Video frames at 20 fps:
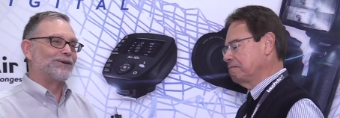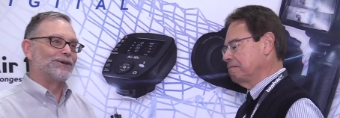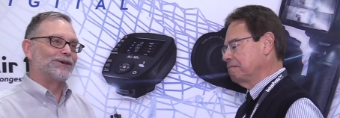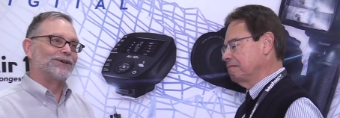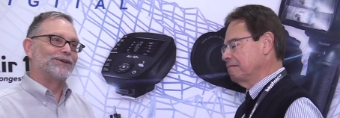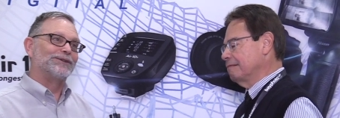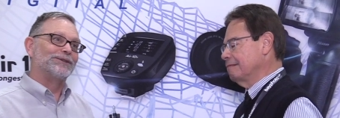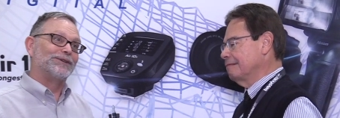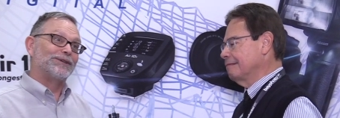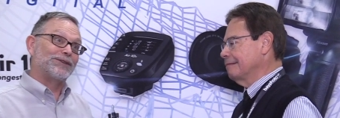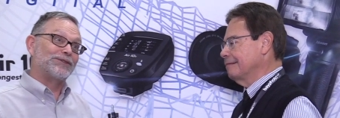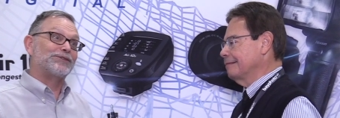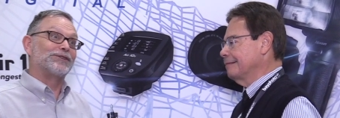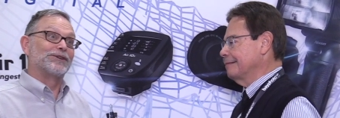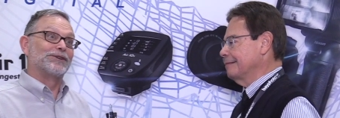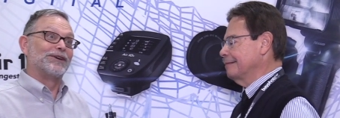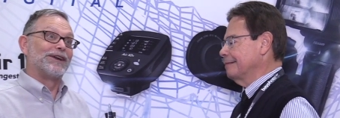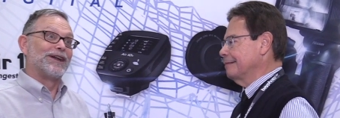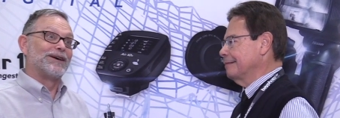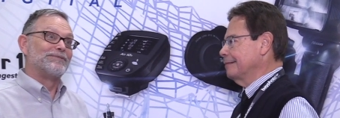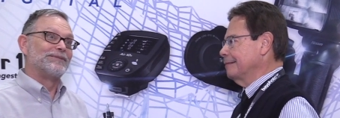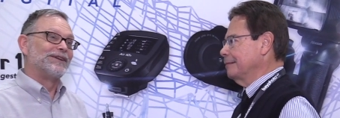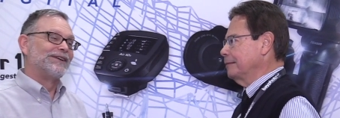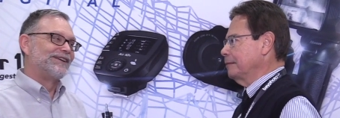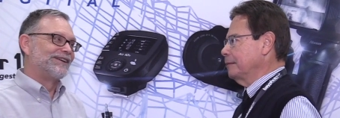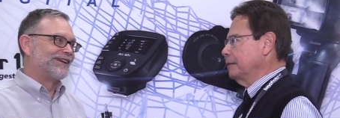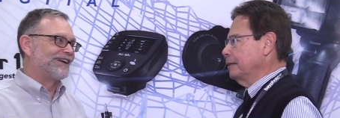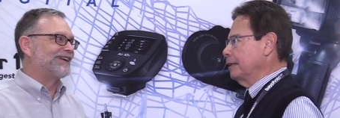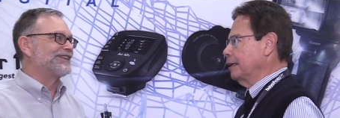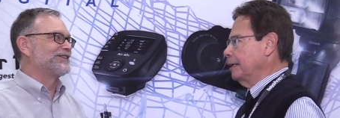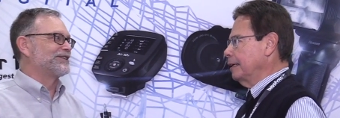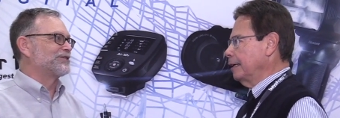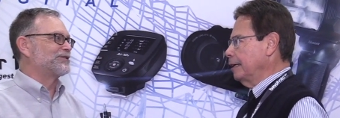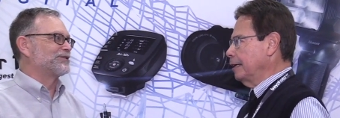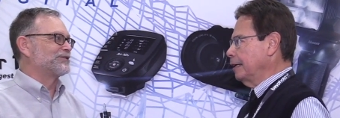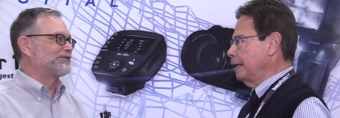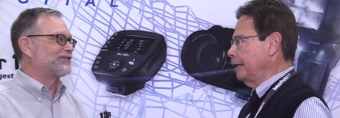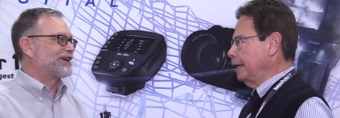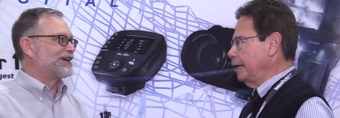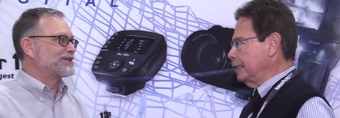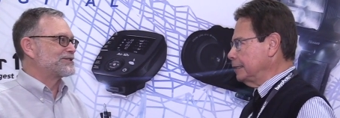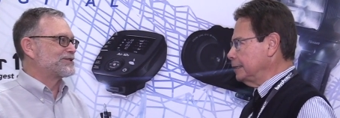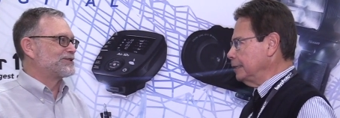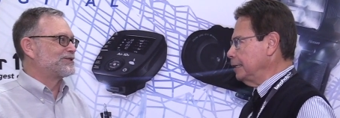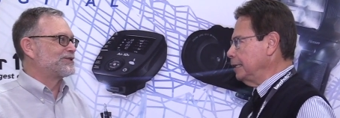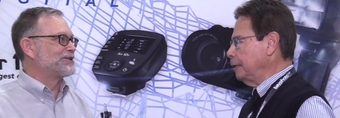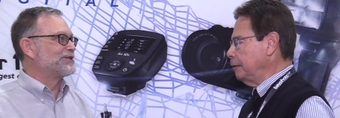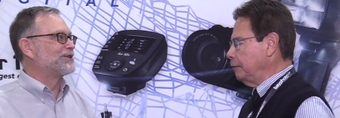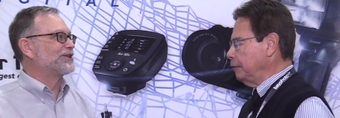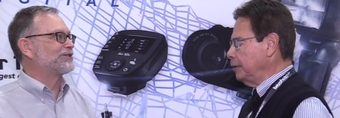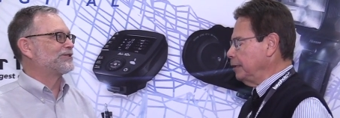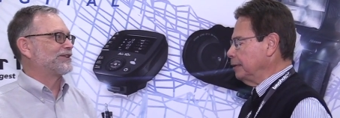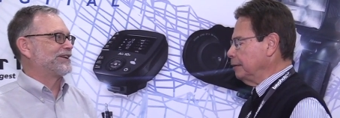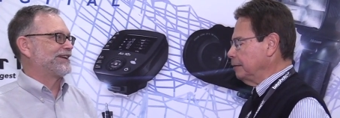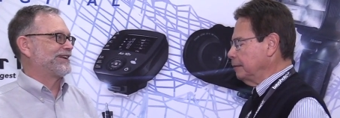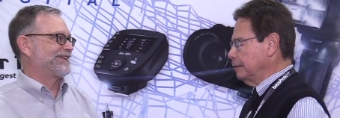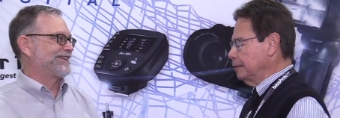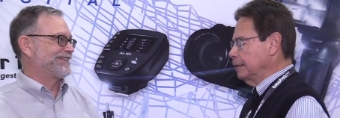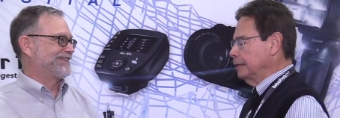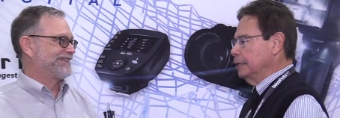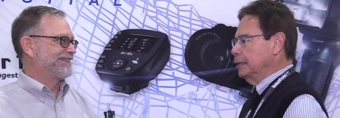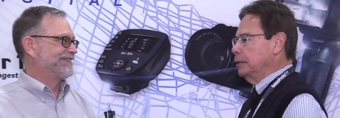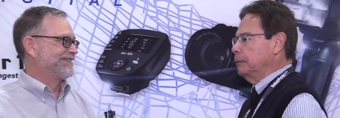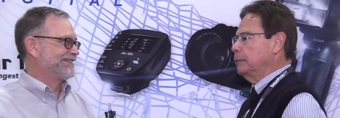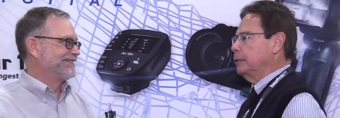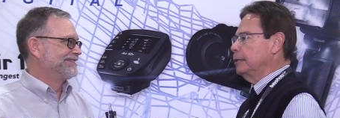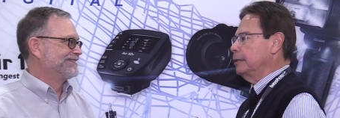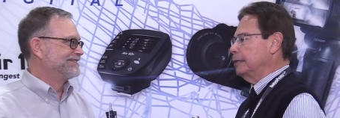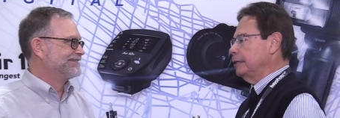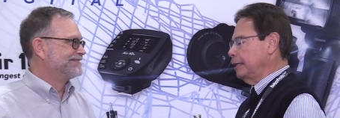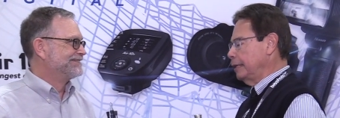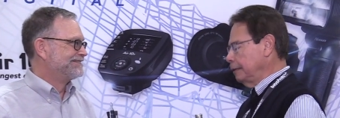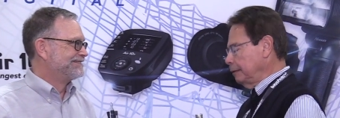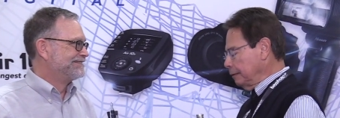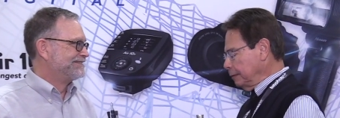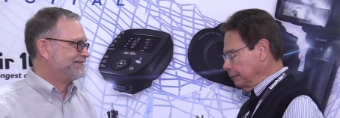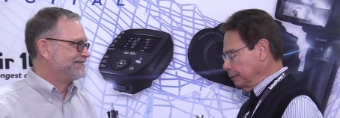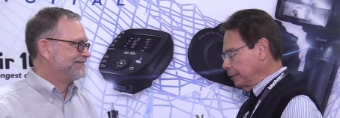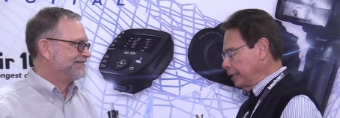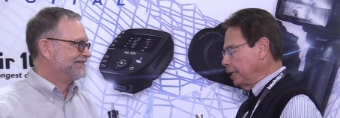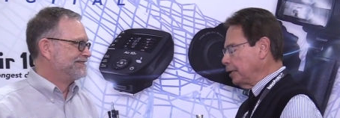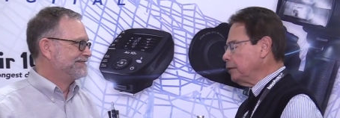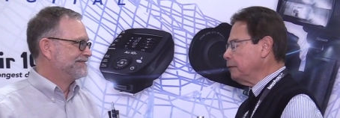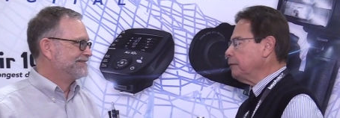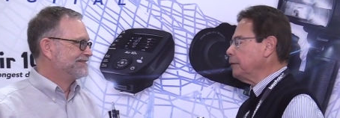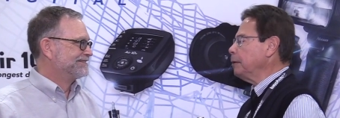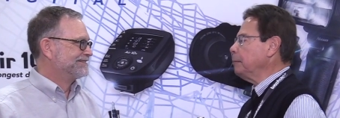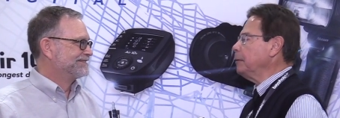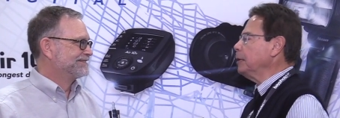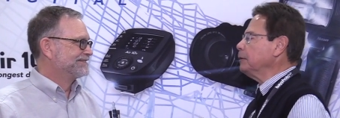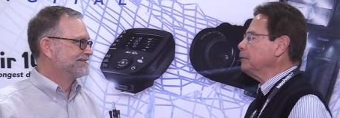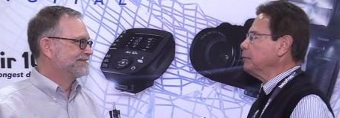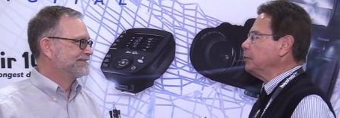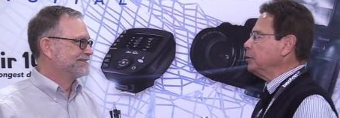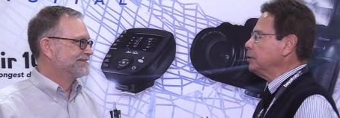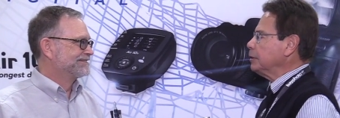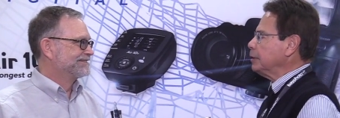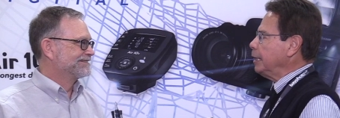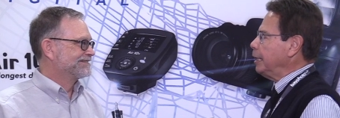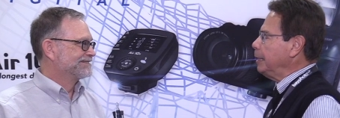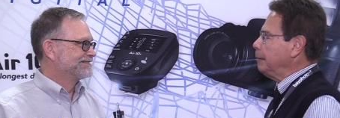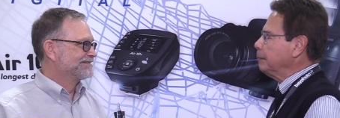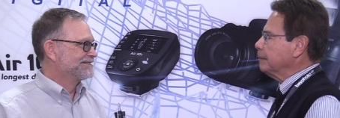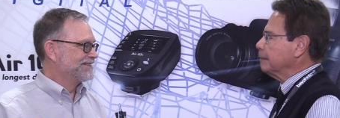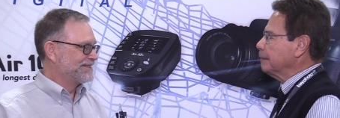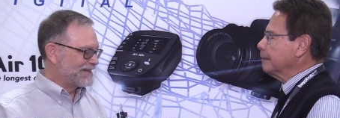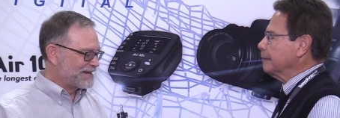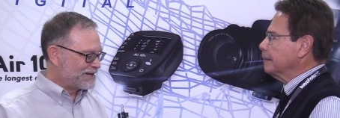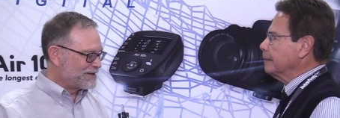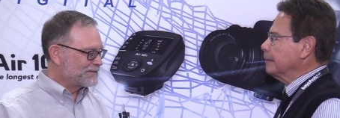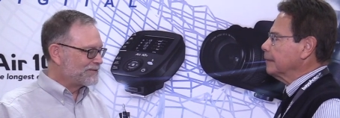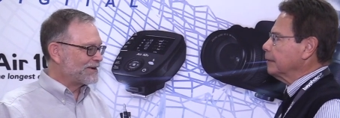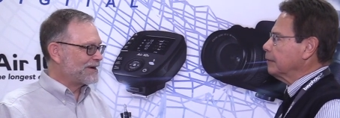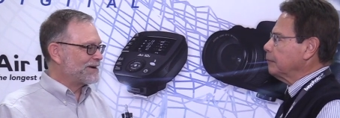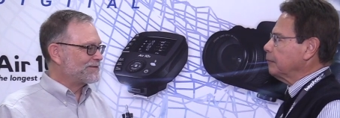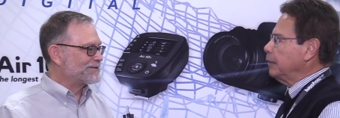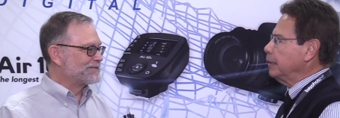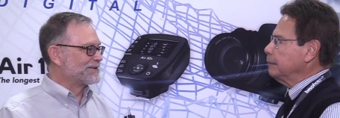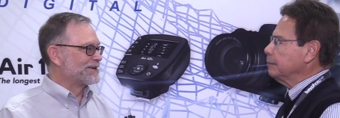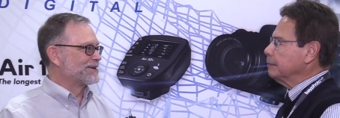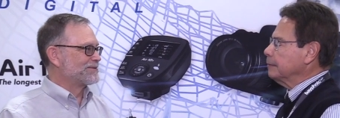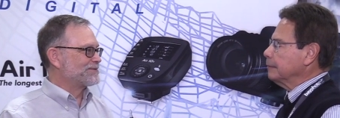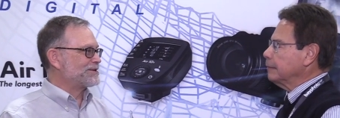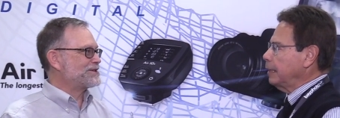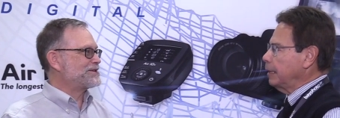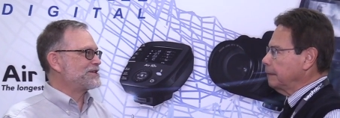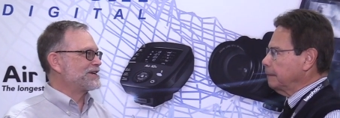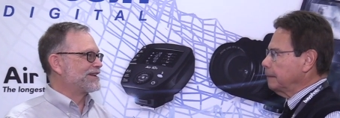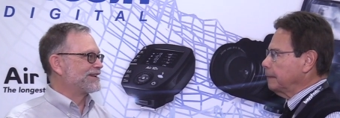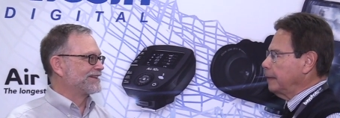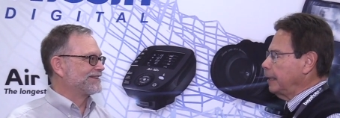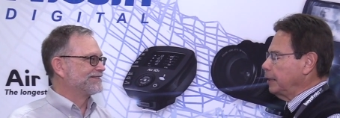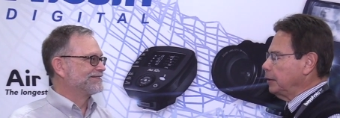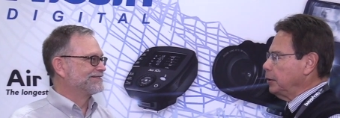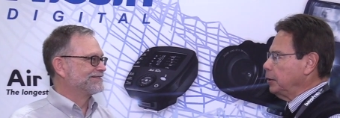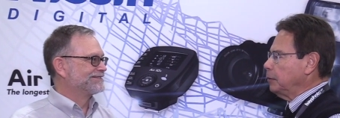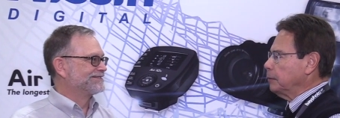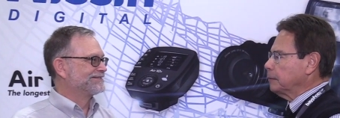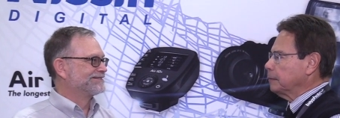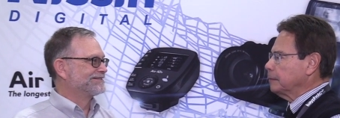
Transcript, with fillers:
Speaker 1: or Instagram at Nissan Flashes USA.
Speaker 2: Well, thank you very much for your time. Thank you for having Great. me. Appreciate it. Thank